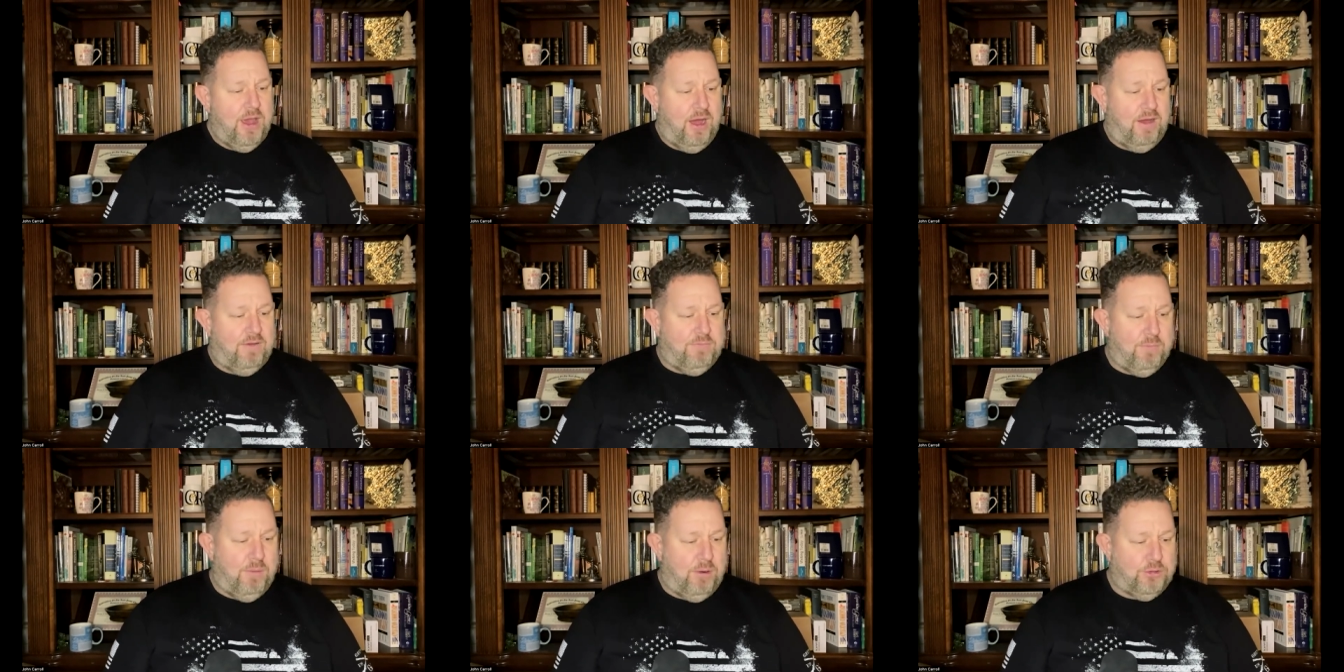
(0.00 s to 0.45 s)

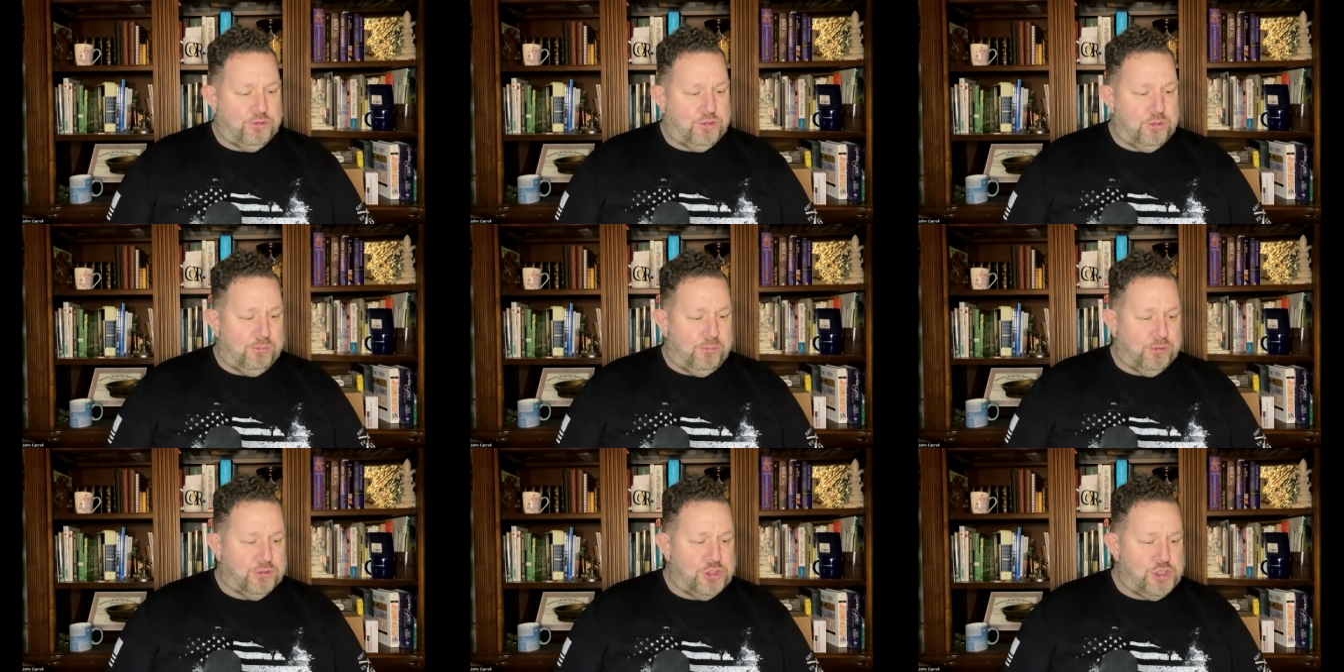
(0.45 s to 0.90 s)
of
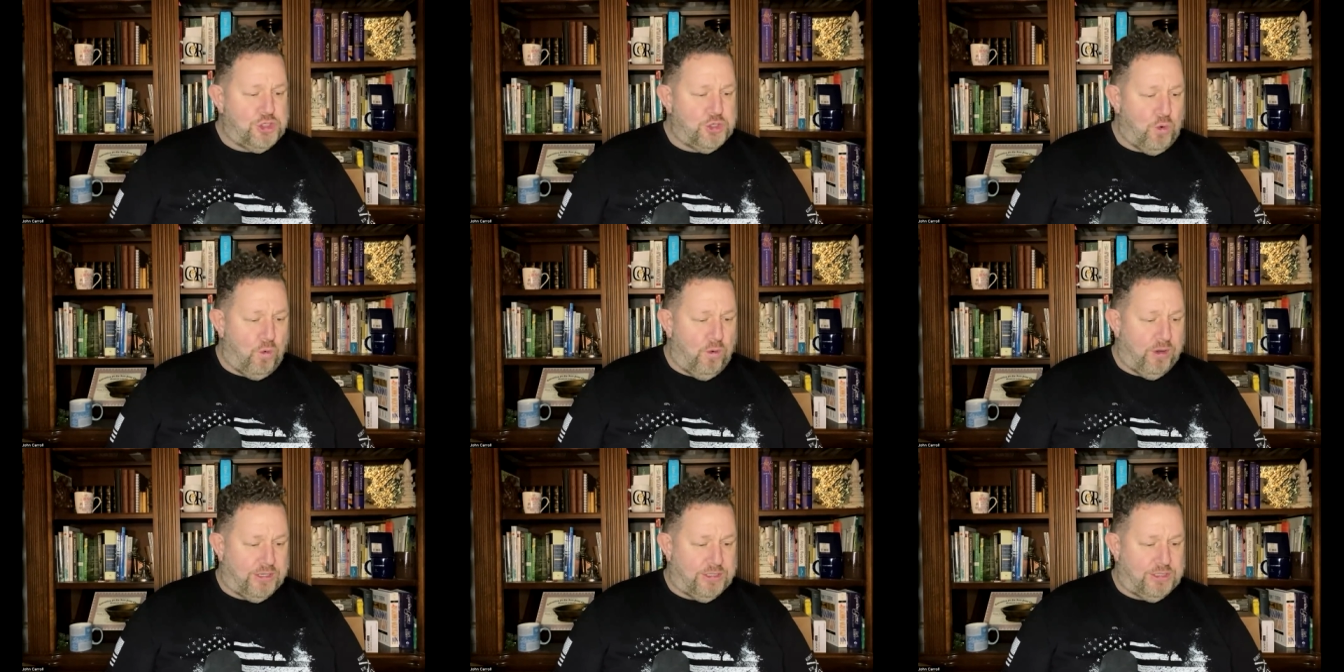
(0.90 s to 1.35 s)
multiple
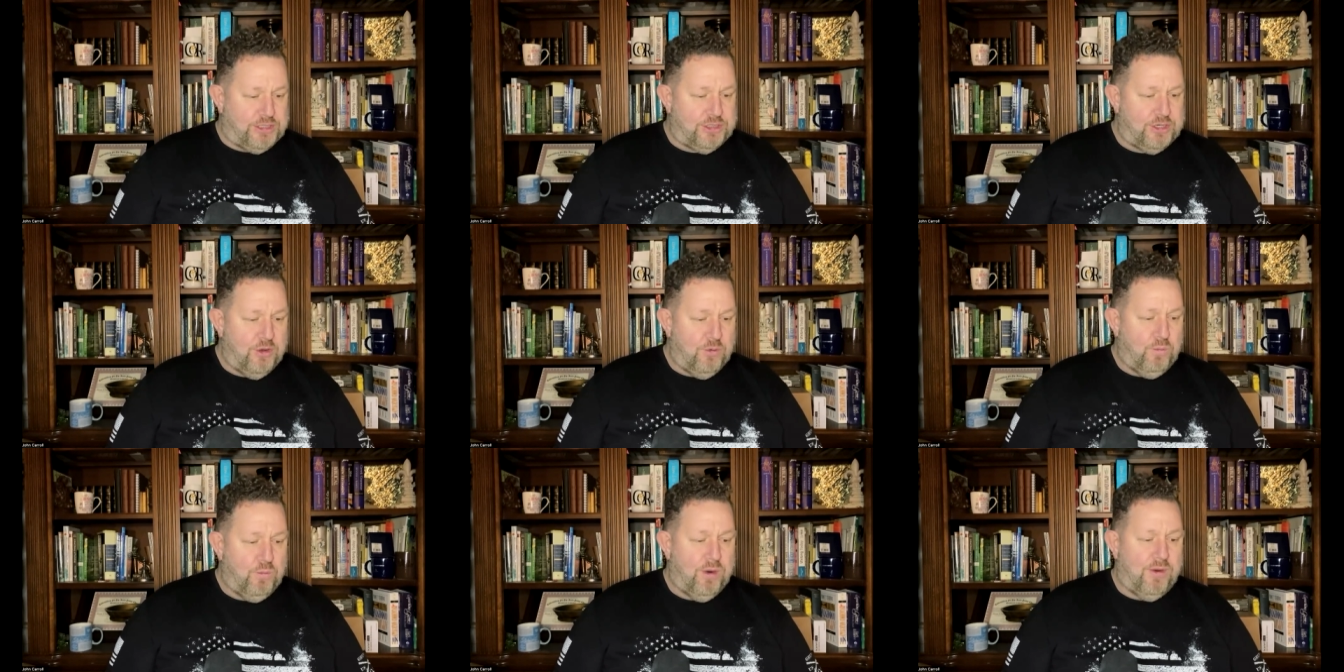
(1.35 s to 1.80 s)
choice
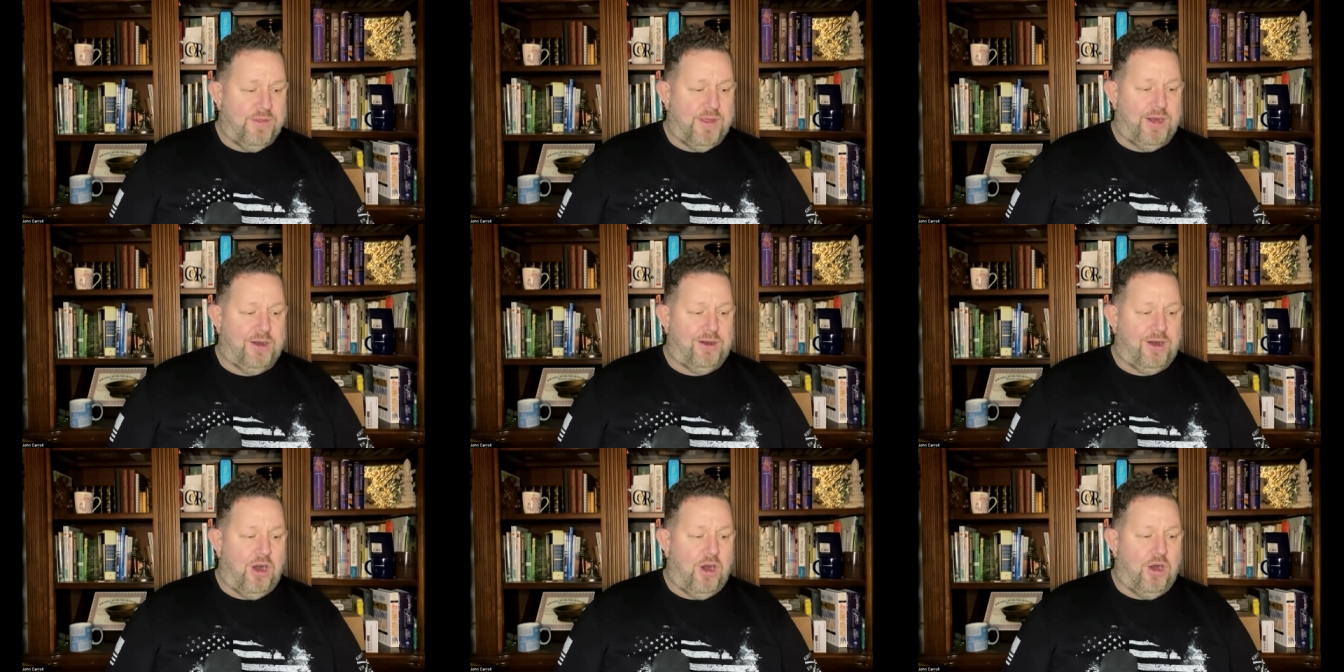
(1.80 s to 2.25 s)
where
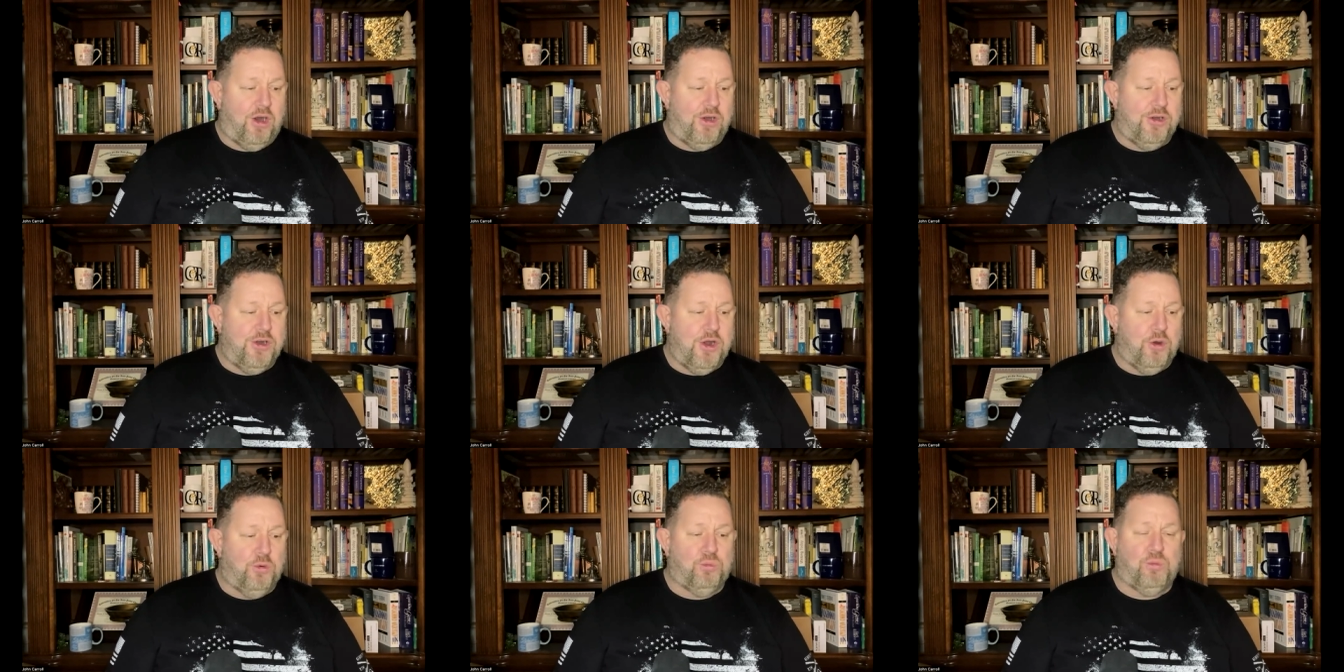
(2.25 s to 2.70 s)
there are
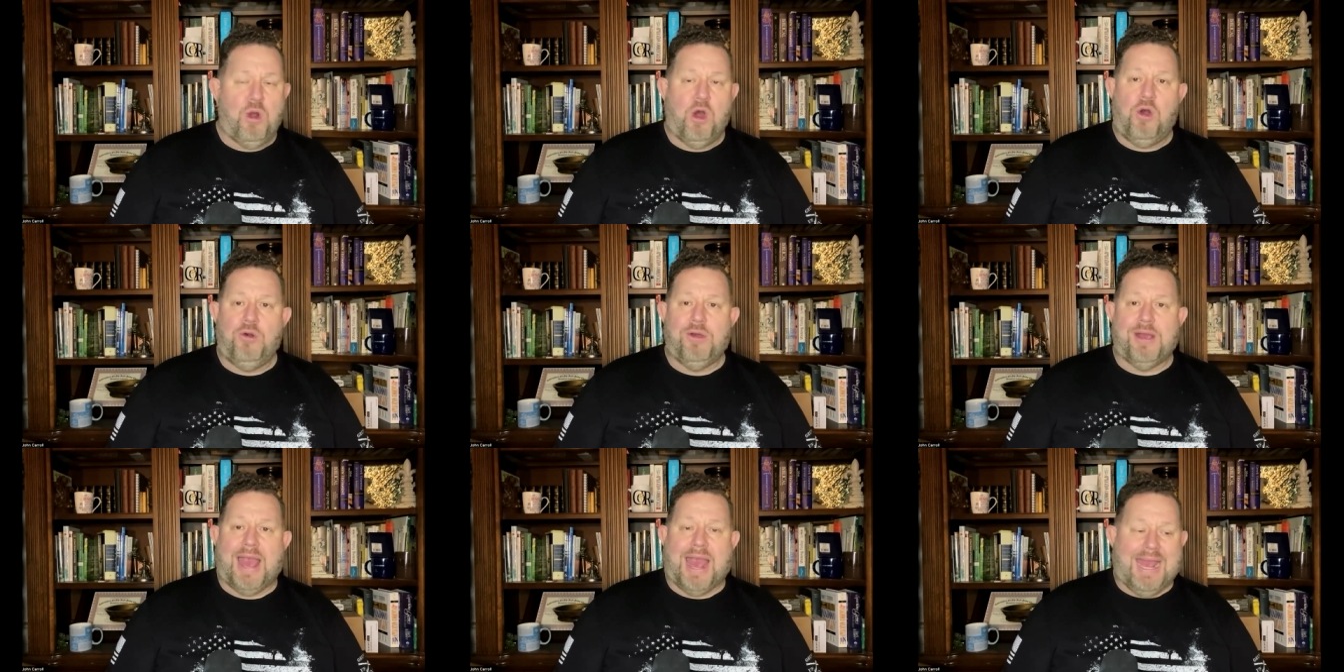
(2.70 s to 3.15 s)
no
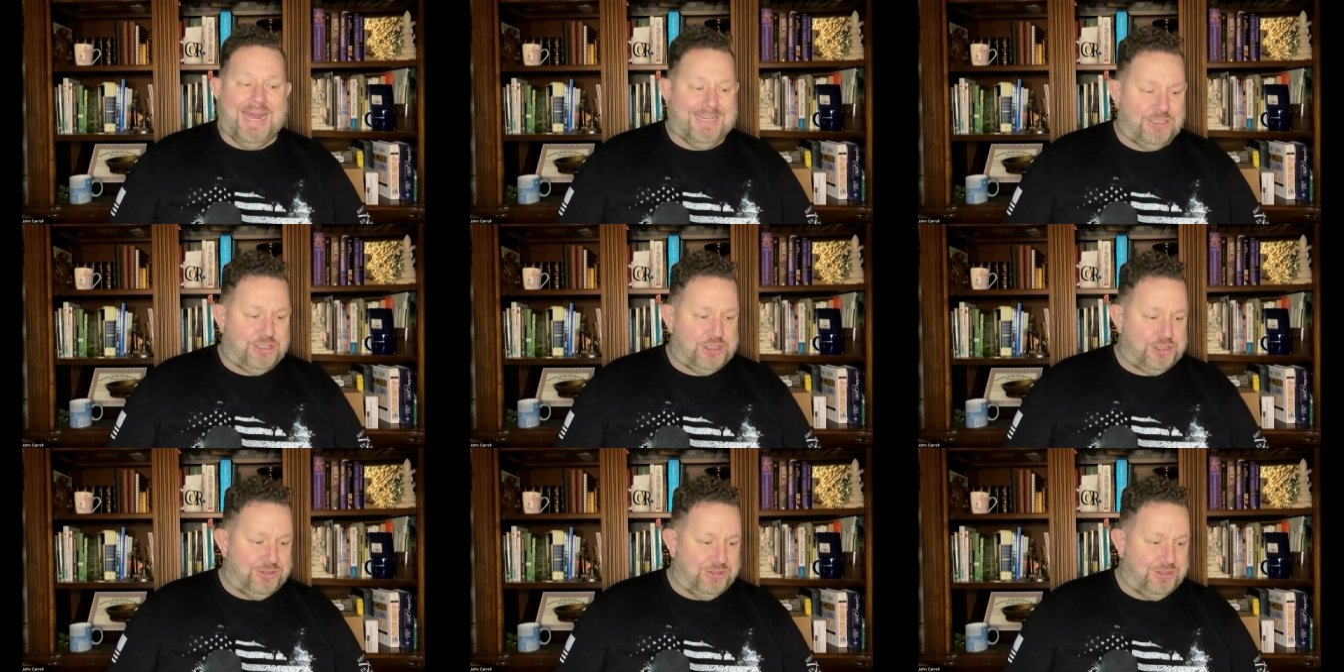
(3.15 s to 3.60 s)
wrong
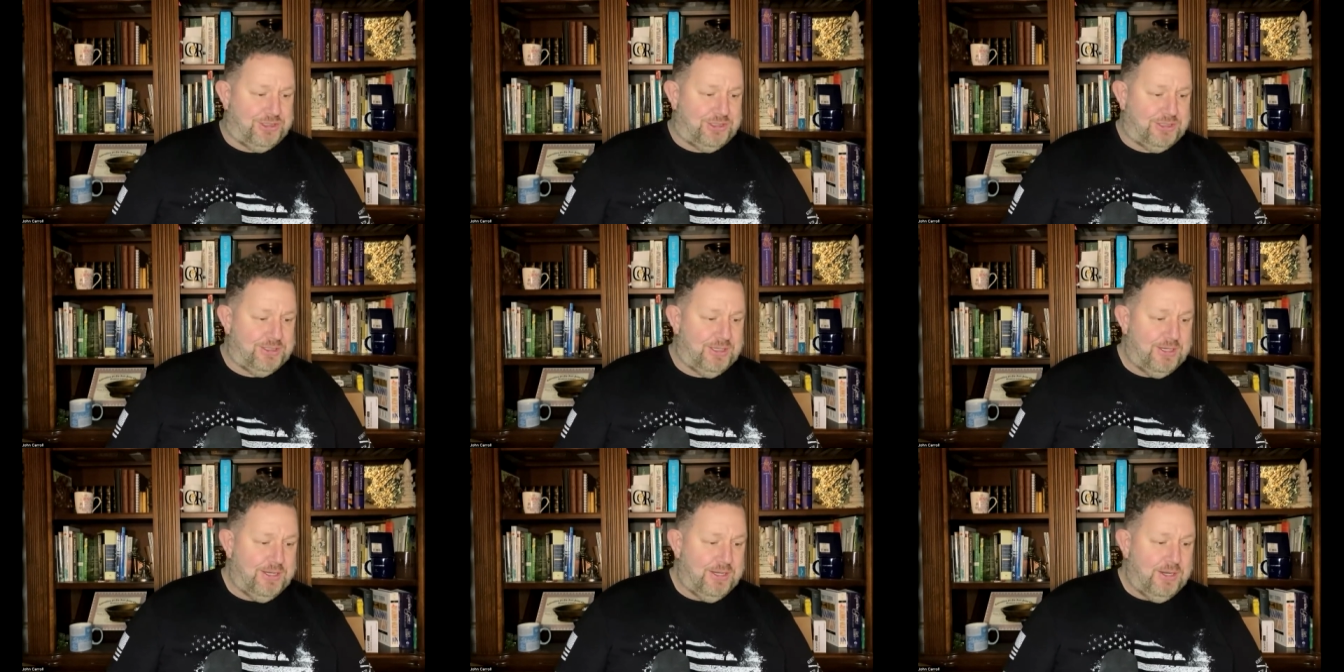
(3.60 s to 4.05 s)
answers.